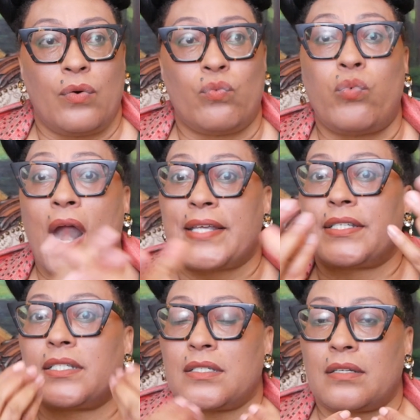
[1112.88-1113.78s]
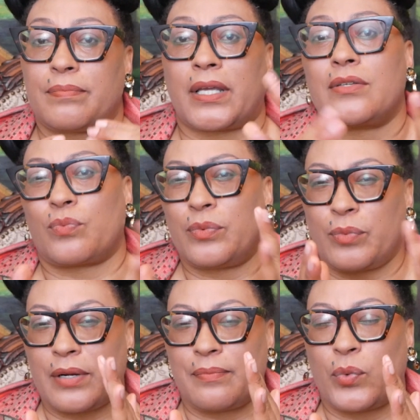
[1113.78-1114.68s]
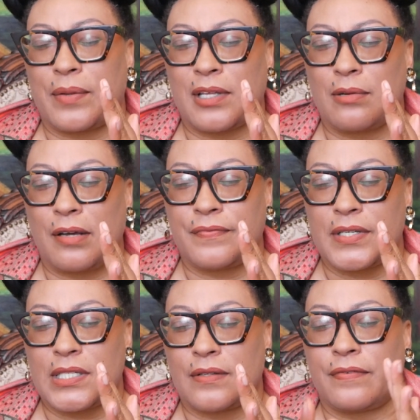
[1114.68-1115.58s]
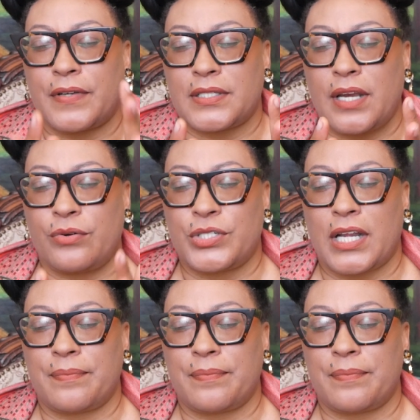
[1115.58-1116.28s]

rest? Because when I'm thinking about fixed energy,